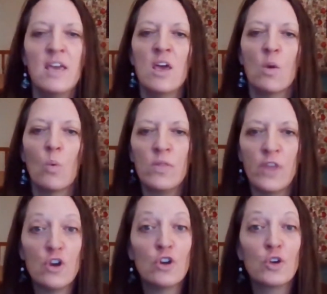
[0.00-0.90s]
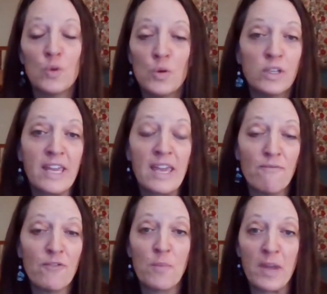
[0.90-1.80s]
when they're Googling
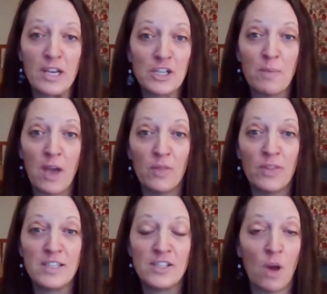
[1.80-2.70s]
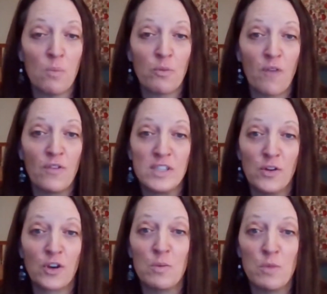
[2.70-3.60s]
information about these nonprofits in
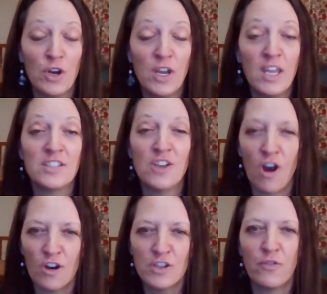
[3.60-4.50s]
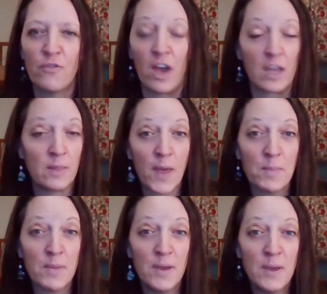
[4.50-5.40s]
their community, it's hard to find
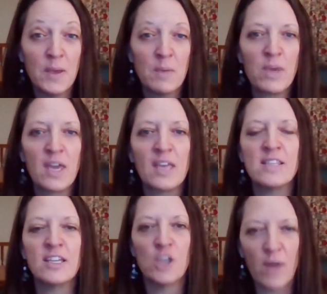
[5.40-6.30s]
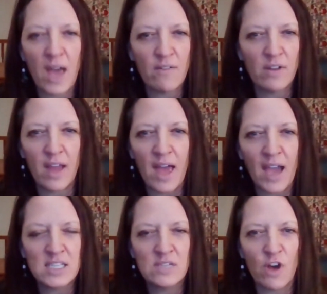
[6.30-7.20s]
them because they don't have an
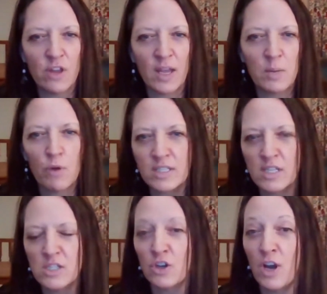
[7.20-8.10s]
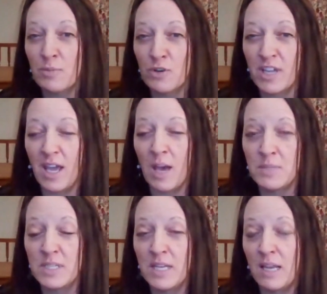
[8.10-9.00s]
active online presence or
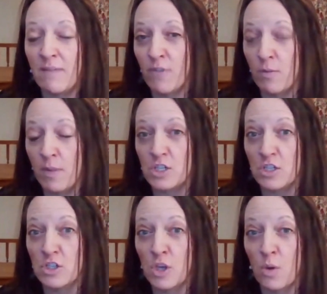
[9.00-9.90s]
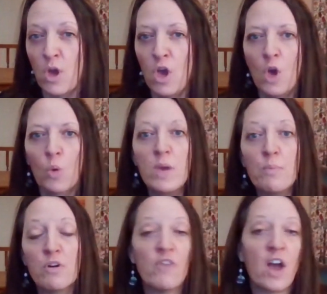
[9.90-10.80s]
up-to-date information. So
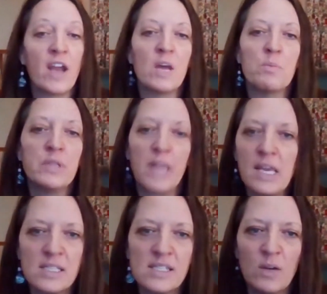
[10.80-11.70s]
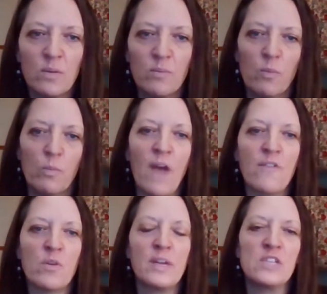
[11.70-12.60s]
we provide a place, and
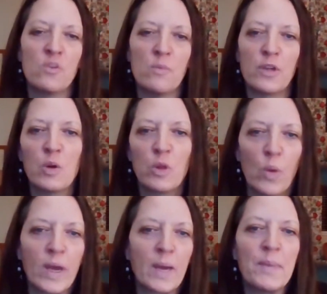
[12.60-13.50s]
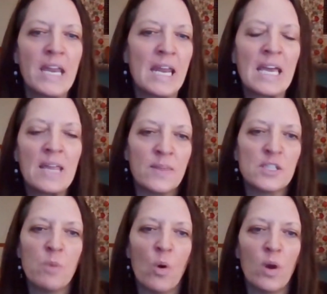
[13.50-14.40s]
everybody's familiar with Wikipedia at
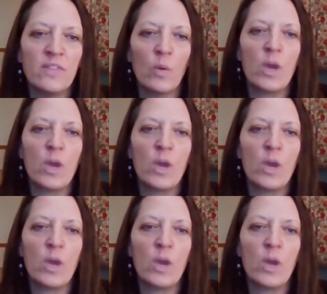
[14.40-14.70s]
this point, though we